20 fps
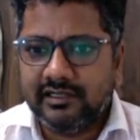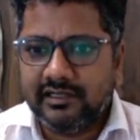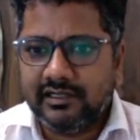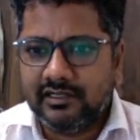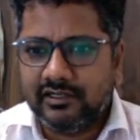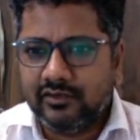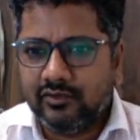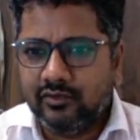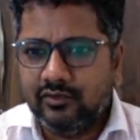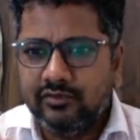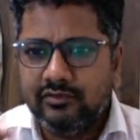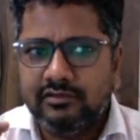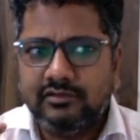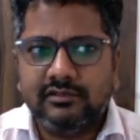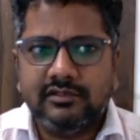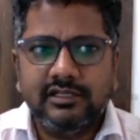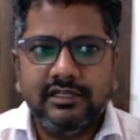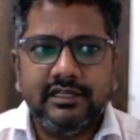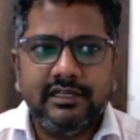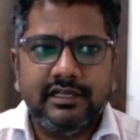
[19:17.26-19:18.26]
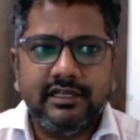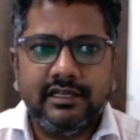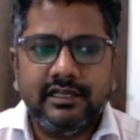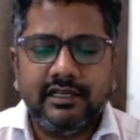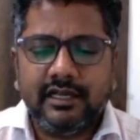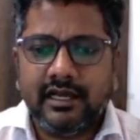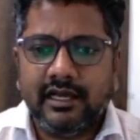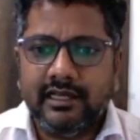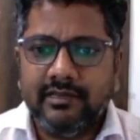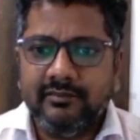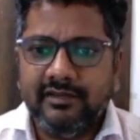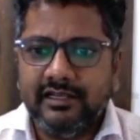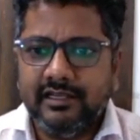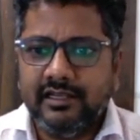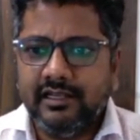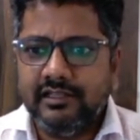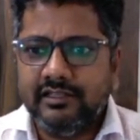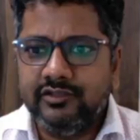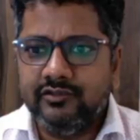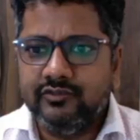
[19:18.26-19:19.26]
don't
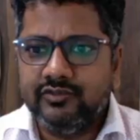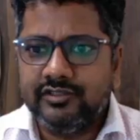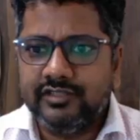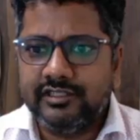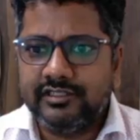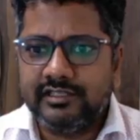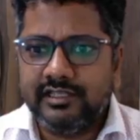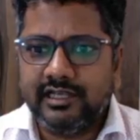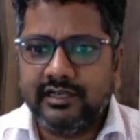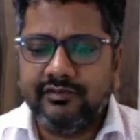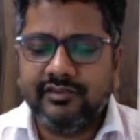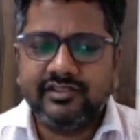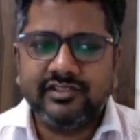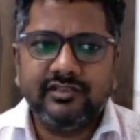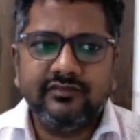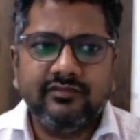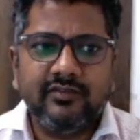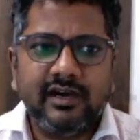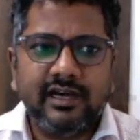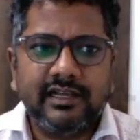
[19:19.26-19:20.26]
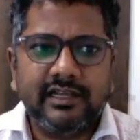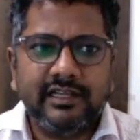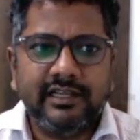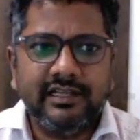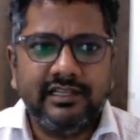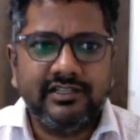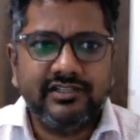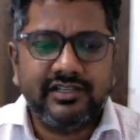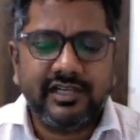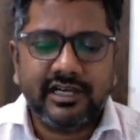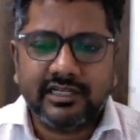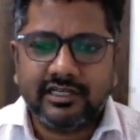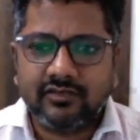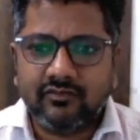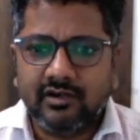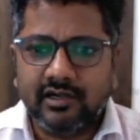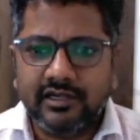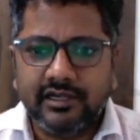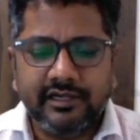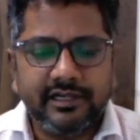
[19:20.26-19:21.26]
use this equation for exact
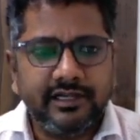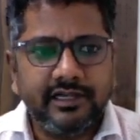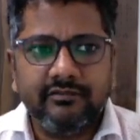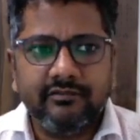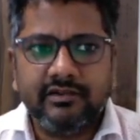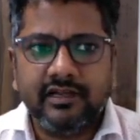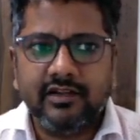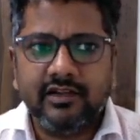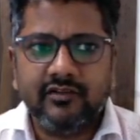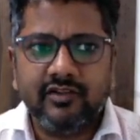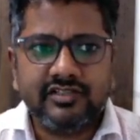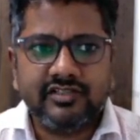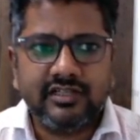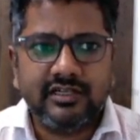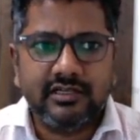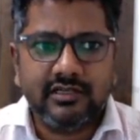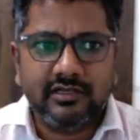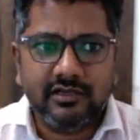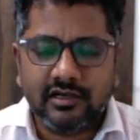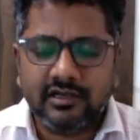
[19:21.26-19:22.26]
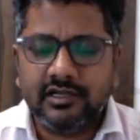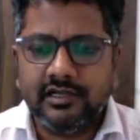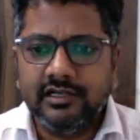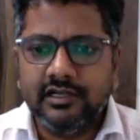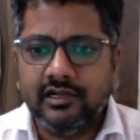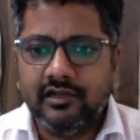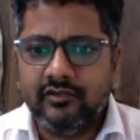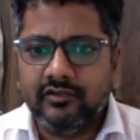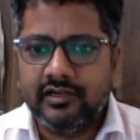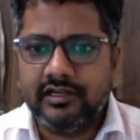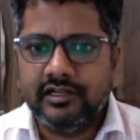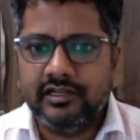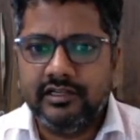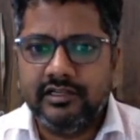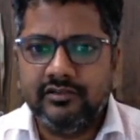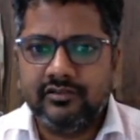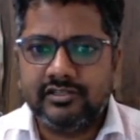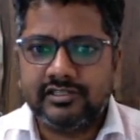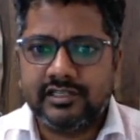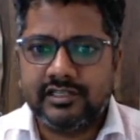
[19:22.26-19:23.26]
quantitative calculation, not included in
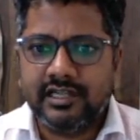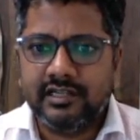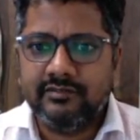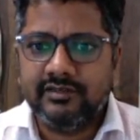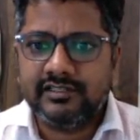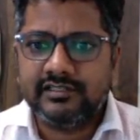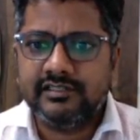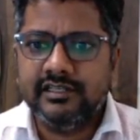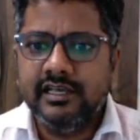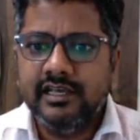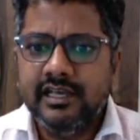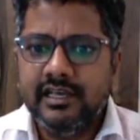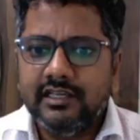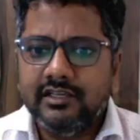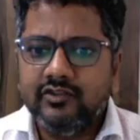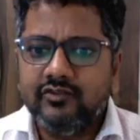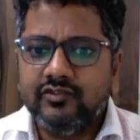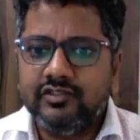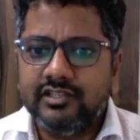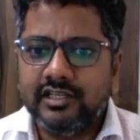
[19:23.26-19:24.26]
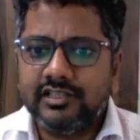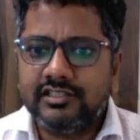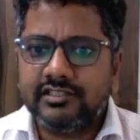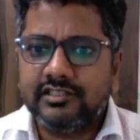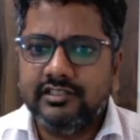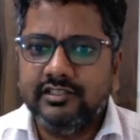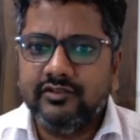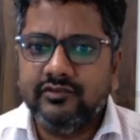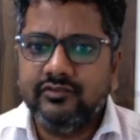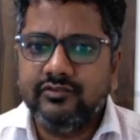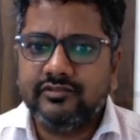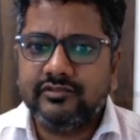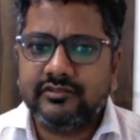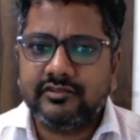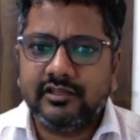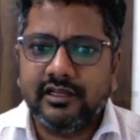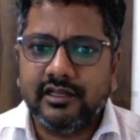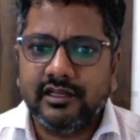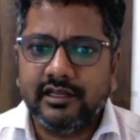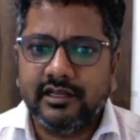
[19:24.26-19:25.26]
your syllabus. You just use
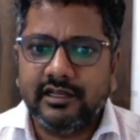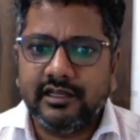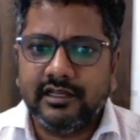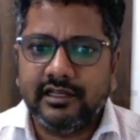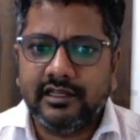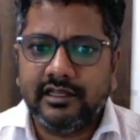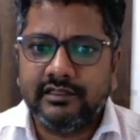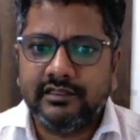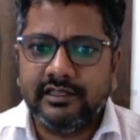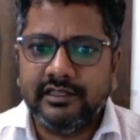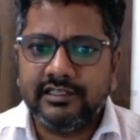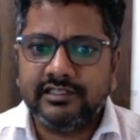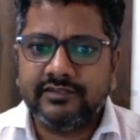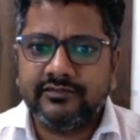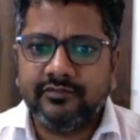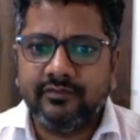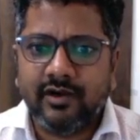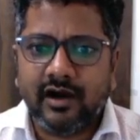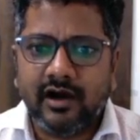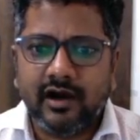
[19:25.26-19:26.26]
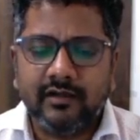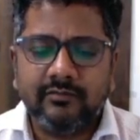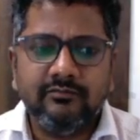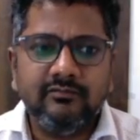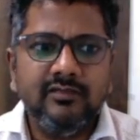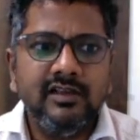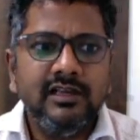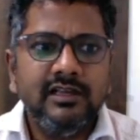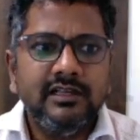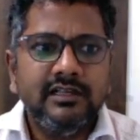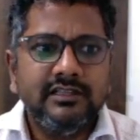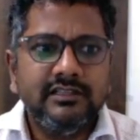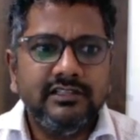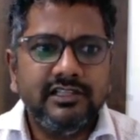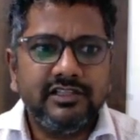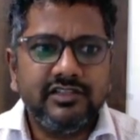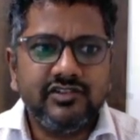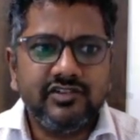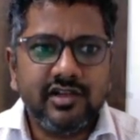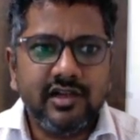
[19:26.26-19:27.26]
this form,
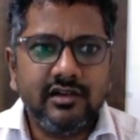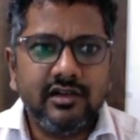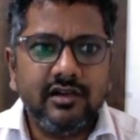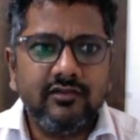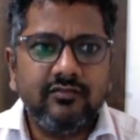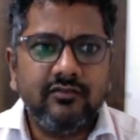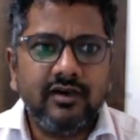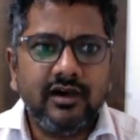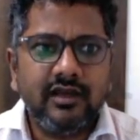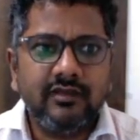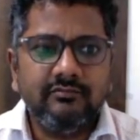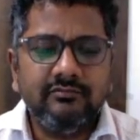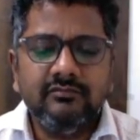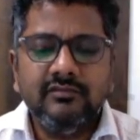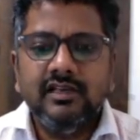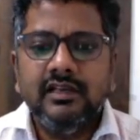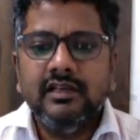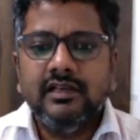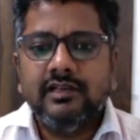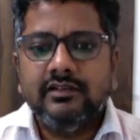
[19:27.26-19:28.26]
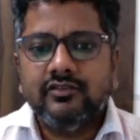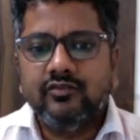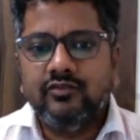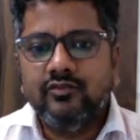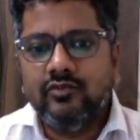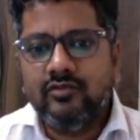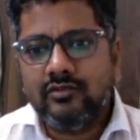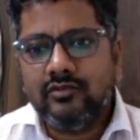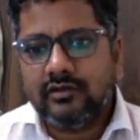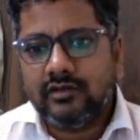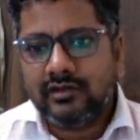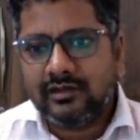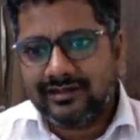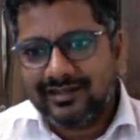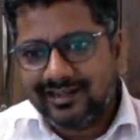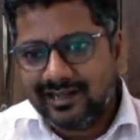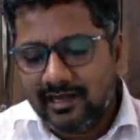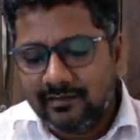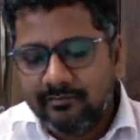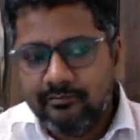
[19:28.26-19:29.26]
this general form, to
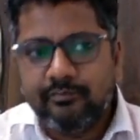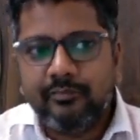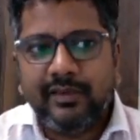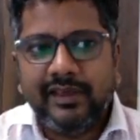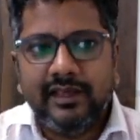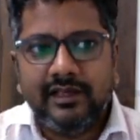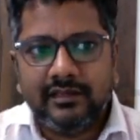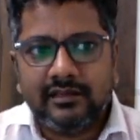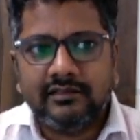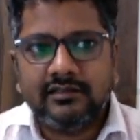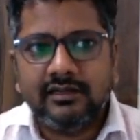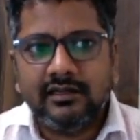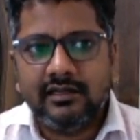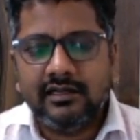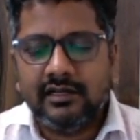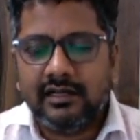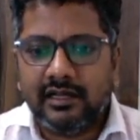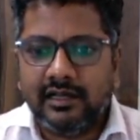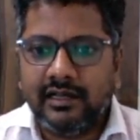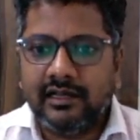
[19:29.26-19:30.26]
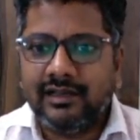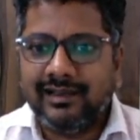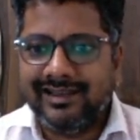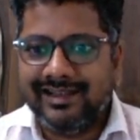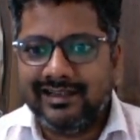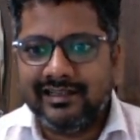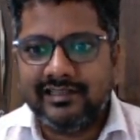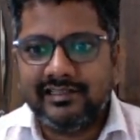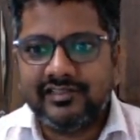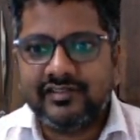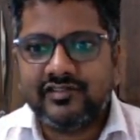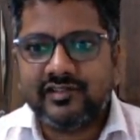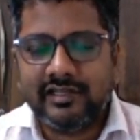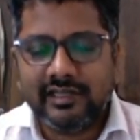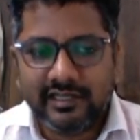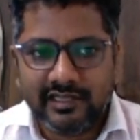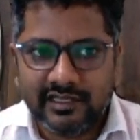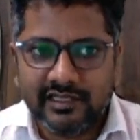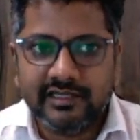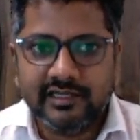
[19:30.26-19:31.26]
compare the lattice
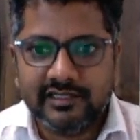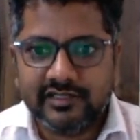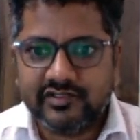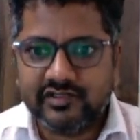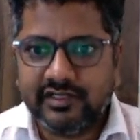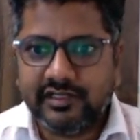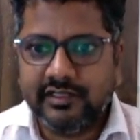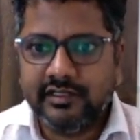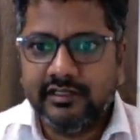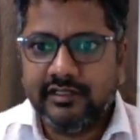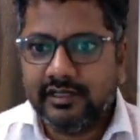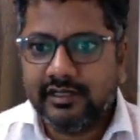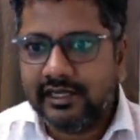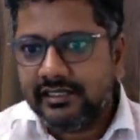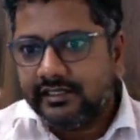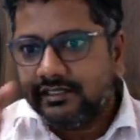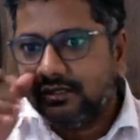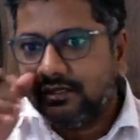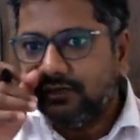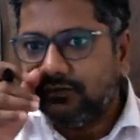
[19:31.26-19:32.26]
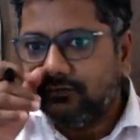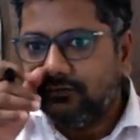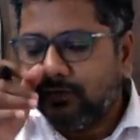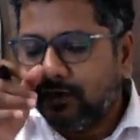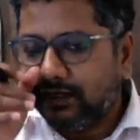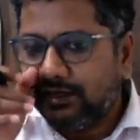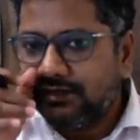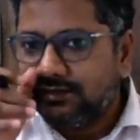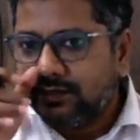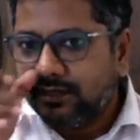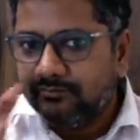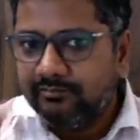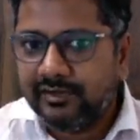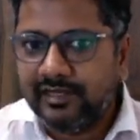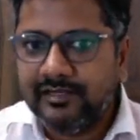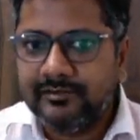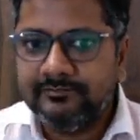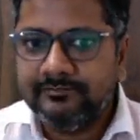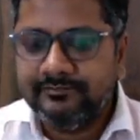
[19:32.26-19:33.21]
energy, right? For example,